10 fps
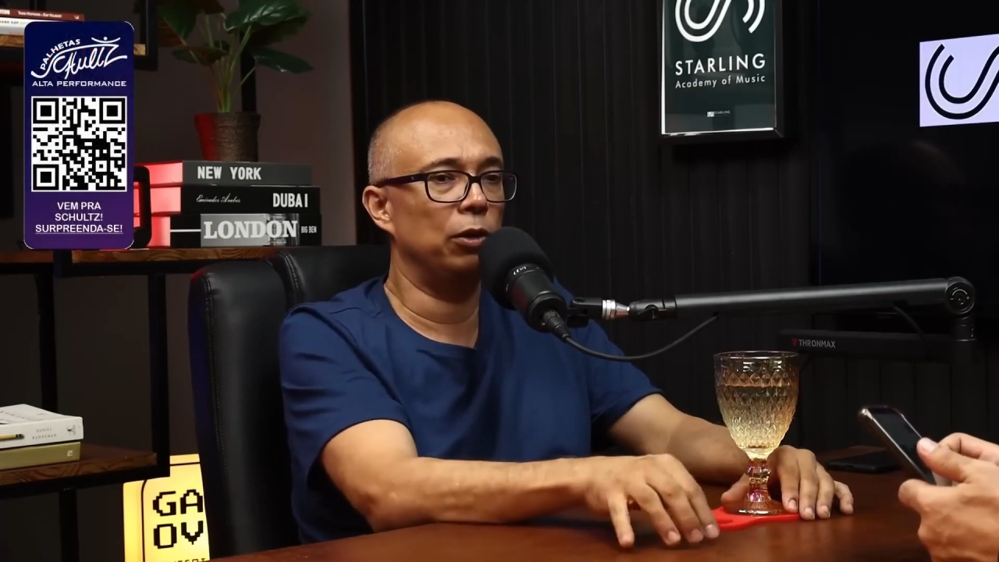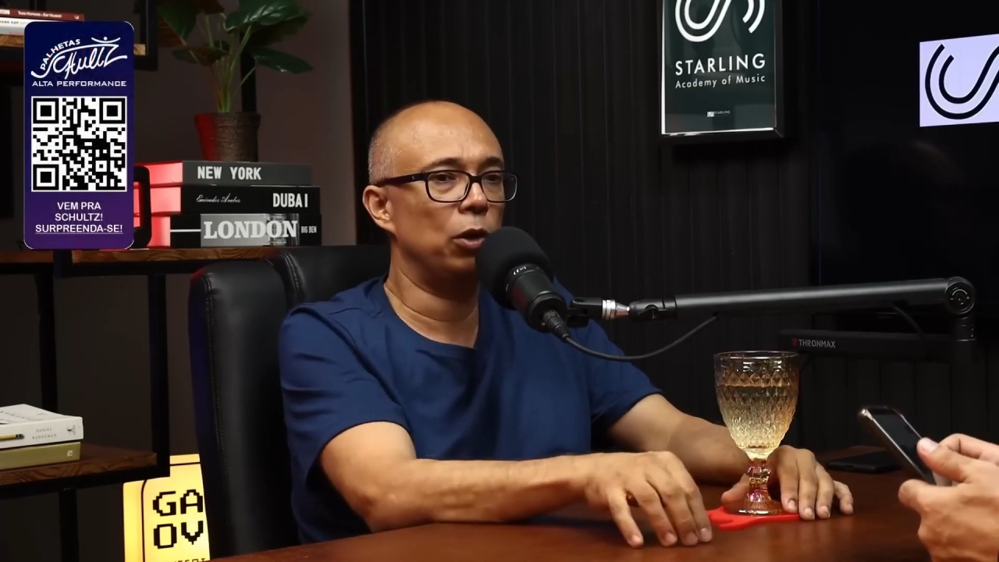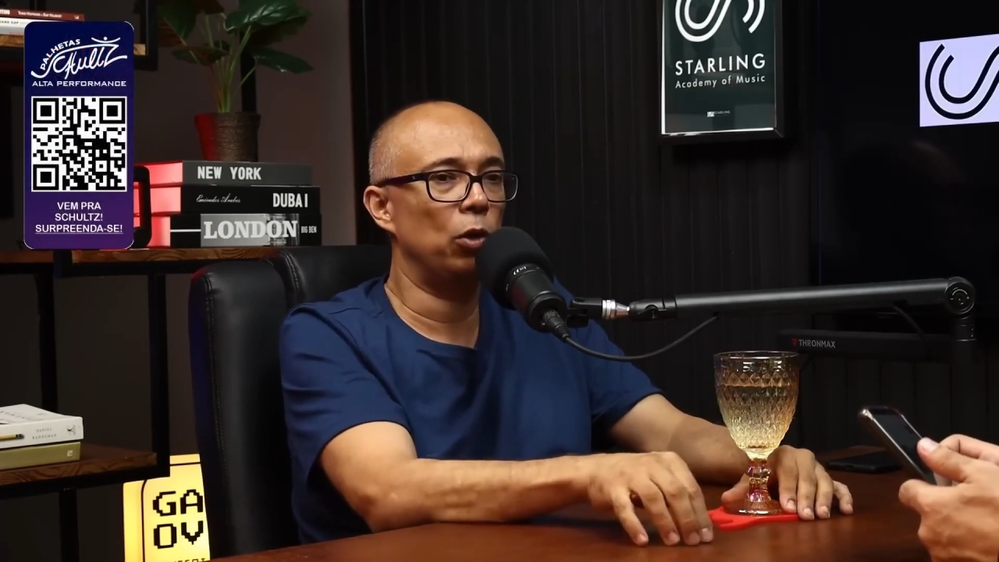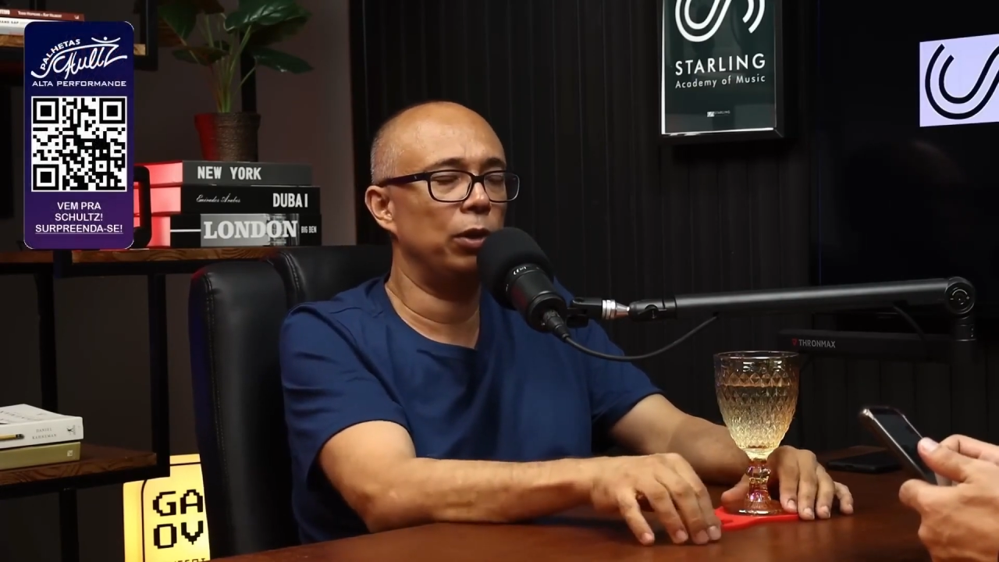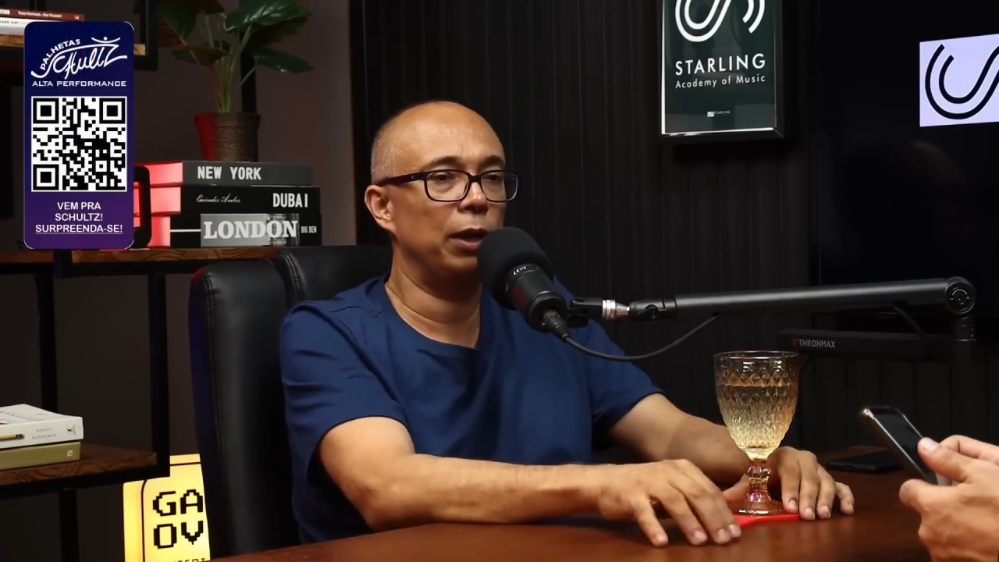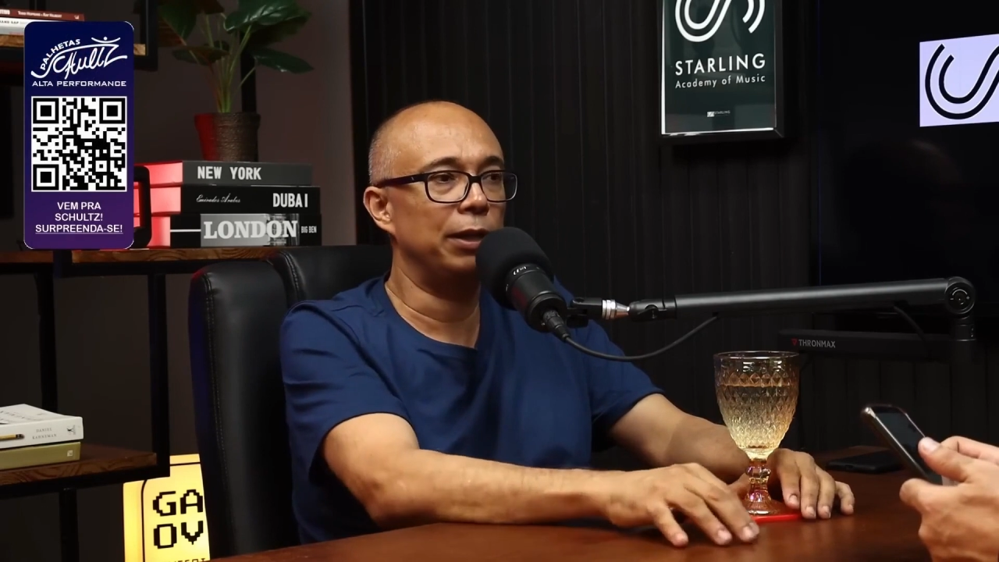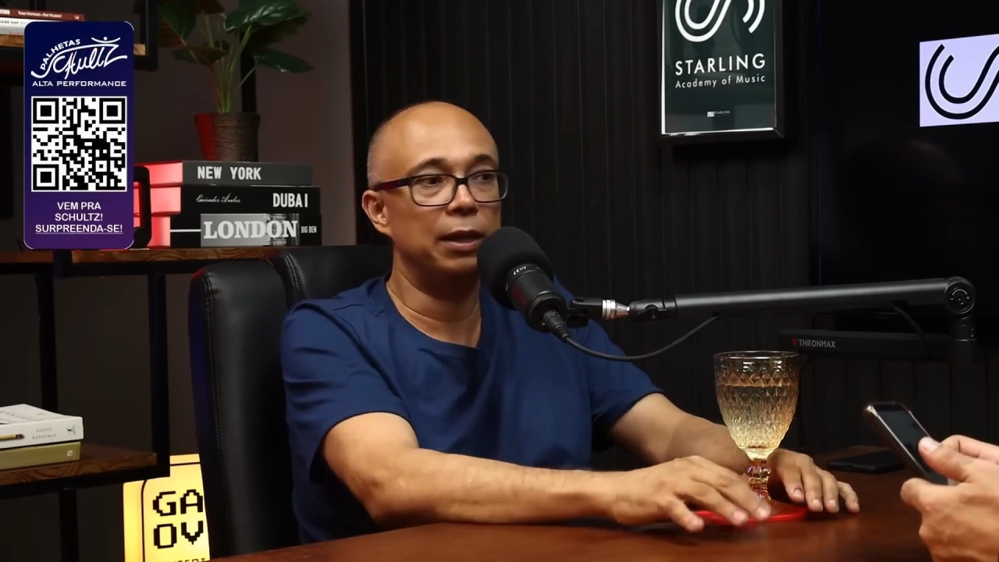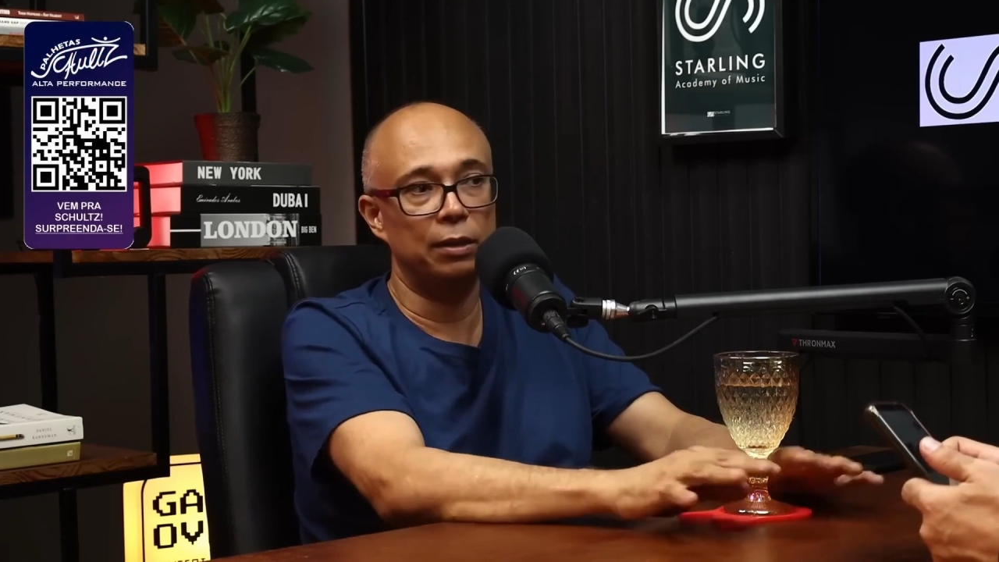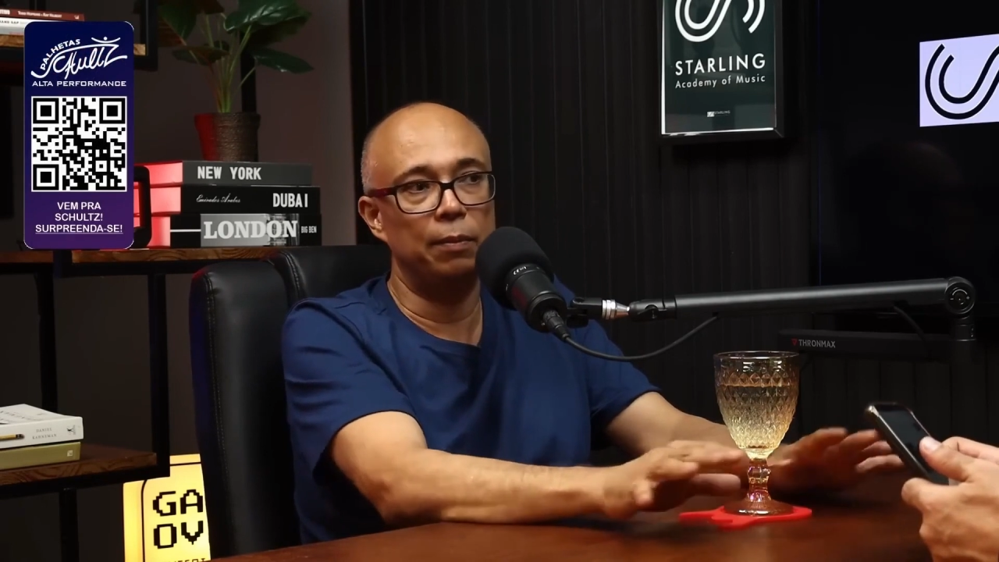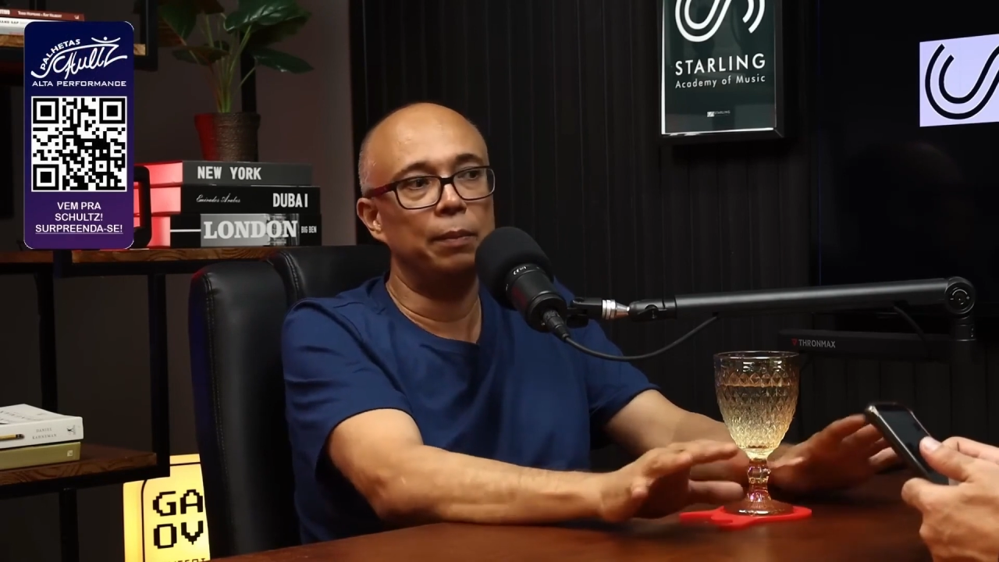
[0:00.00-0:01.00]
know nothing.